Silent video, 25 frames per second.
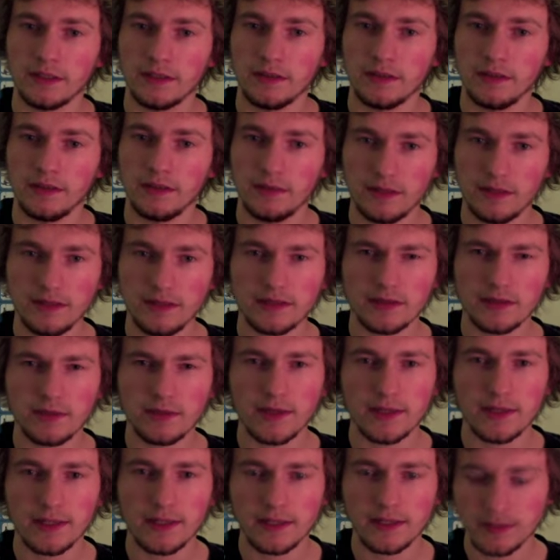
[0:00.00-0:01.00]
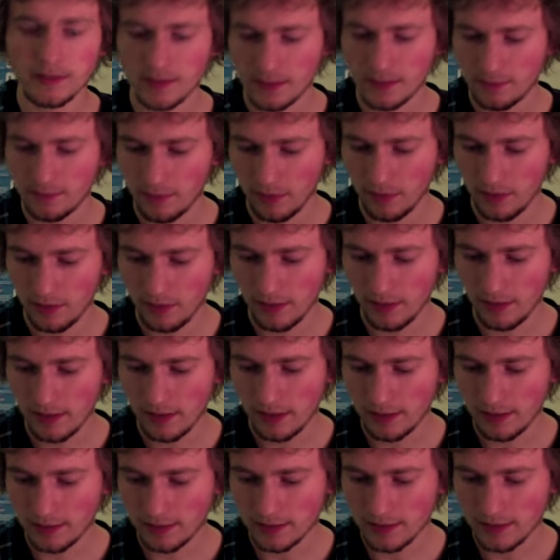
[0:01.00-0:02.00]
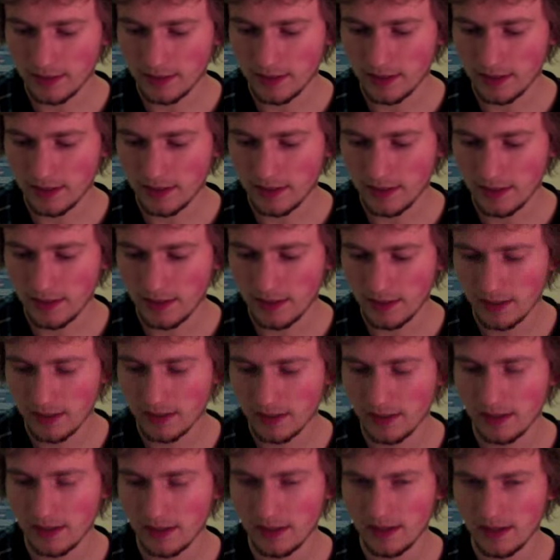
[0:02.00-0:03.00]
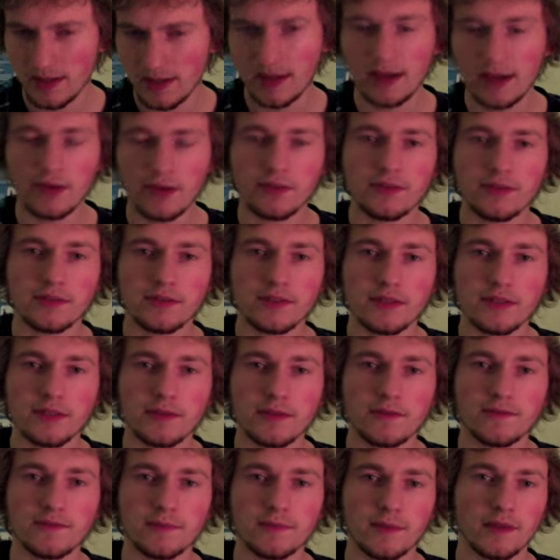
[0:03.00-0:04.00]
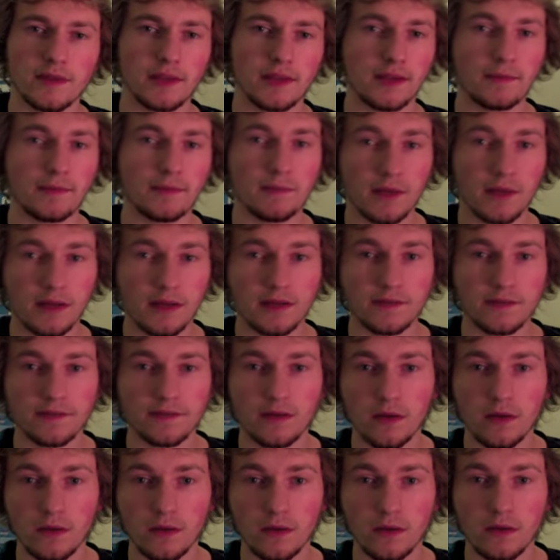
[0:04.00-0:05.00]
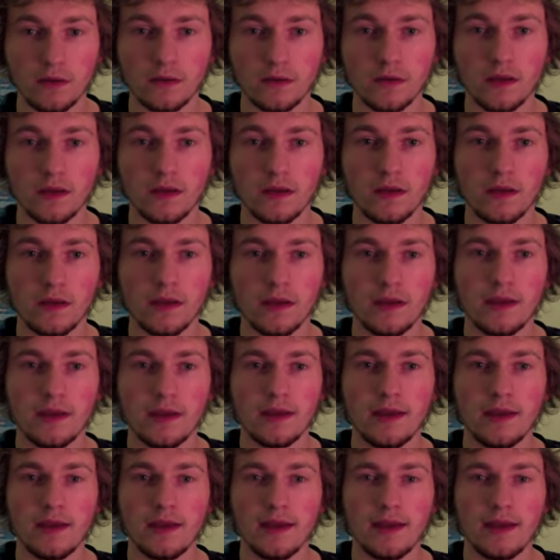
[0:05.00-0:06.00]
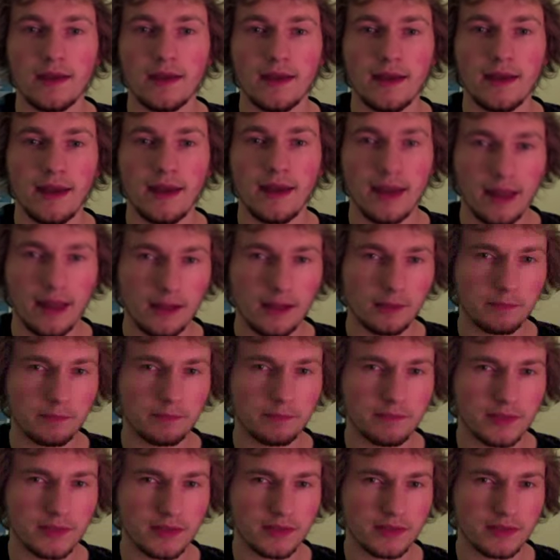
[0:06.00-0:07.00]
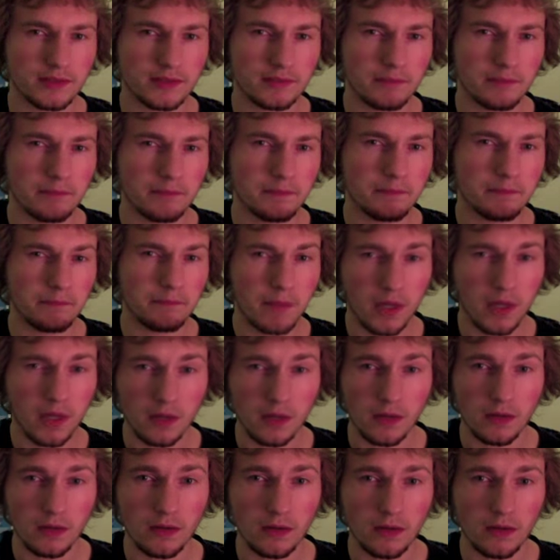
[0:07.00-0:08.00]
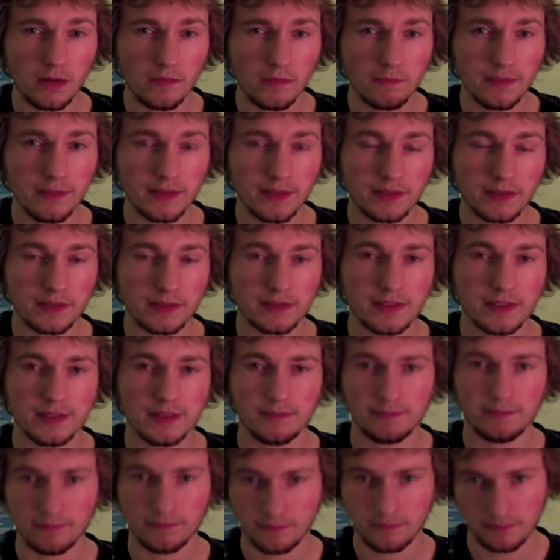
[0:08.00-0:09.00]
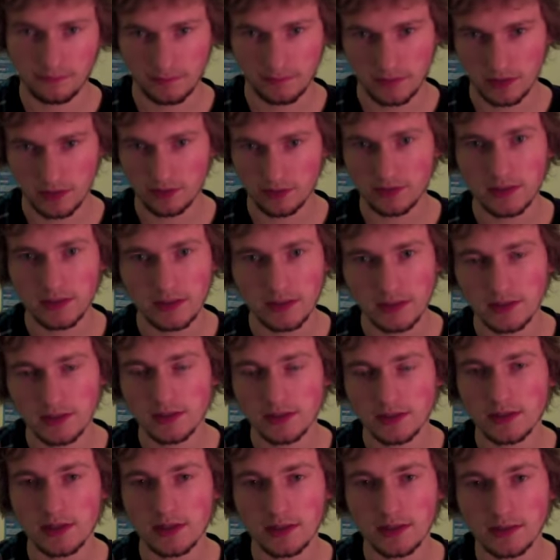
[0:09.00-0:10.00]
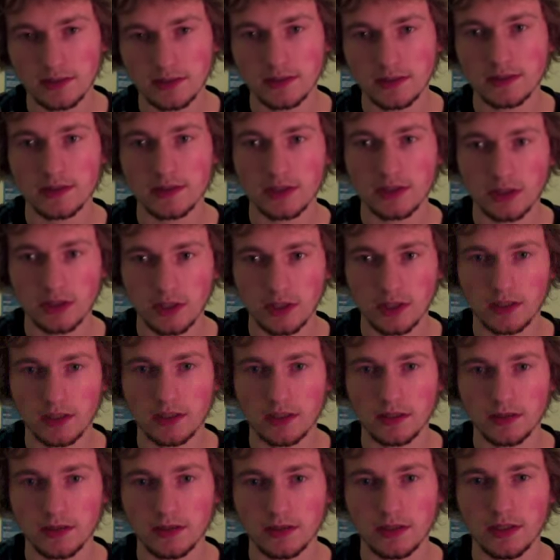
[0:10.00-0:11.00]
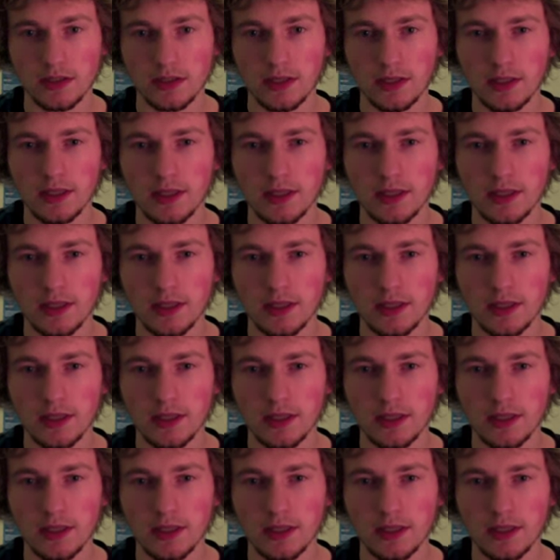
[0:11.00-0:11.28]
These are quite nasty, but I'd say out of the 2 of them, I think Mark of Corn helps more because it increases your chances to charge.